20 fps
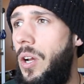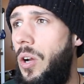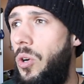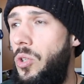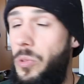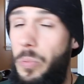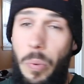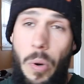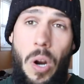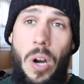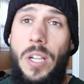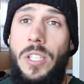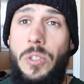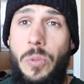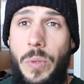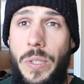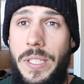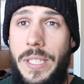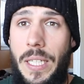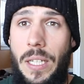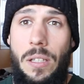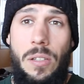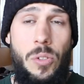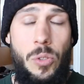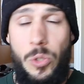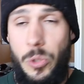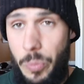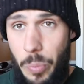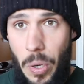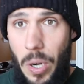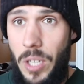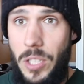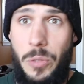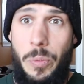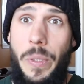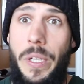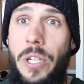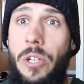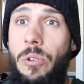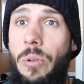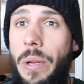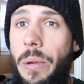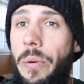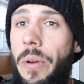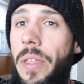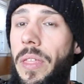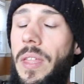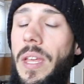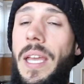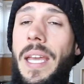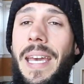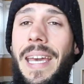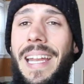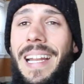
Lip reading: whose products we sell and whose products we agree with,